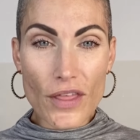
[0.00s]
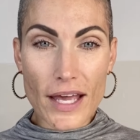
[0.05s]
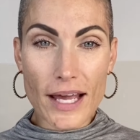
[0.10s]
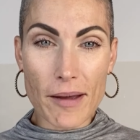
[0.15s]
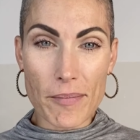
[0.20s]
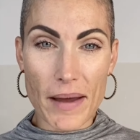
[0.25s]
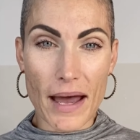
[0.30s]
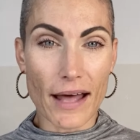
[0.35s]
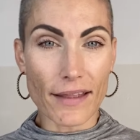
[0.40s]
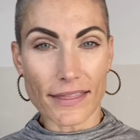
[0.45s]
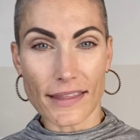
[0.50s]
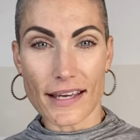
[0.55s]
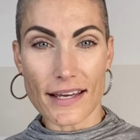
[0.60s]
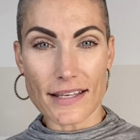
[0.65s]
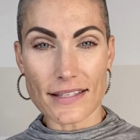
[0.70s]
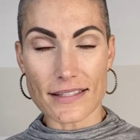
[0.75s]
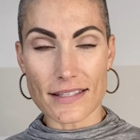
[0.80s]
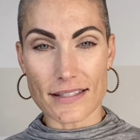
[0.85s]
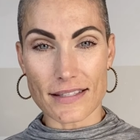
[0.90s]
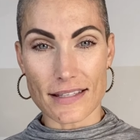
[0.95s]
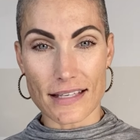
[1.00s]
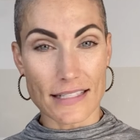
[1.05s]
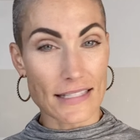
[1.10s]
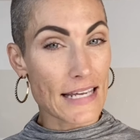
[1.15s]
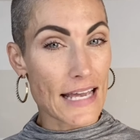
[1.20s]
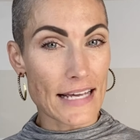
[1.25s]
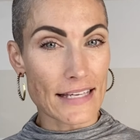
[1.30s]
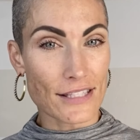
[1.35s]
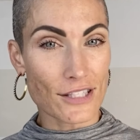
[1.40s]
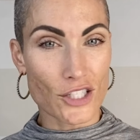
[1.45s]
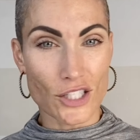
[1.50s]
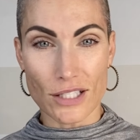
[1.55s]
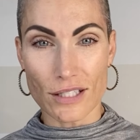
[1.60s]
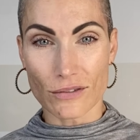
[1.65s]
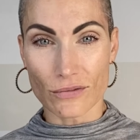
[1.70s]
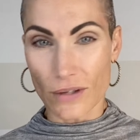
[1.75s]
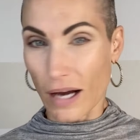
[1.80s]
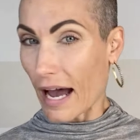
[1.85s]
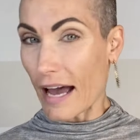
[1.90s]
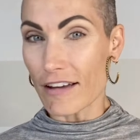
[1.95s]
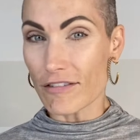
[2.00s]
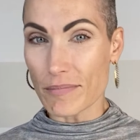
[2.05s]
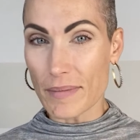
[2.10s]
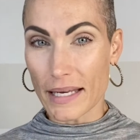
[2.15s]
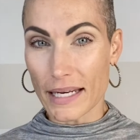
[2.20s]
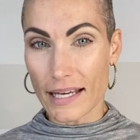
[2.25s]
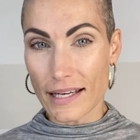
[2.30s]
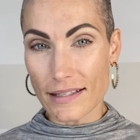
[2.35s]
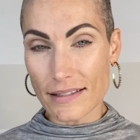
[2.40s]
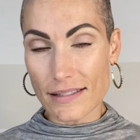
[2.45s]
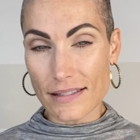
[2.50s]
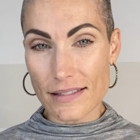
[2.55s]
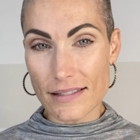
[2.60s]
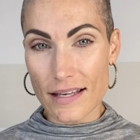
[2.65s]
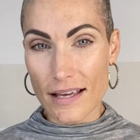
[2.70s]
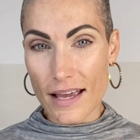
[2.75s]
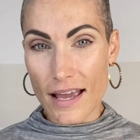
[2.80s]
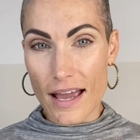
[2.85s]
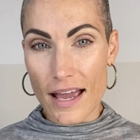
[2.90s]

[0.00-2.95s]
thing about this is that it takes just 5 minutes.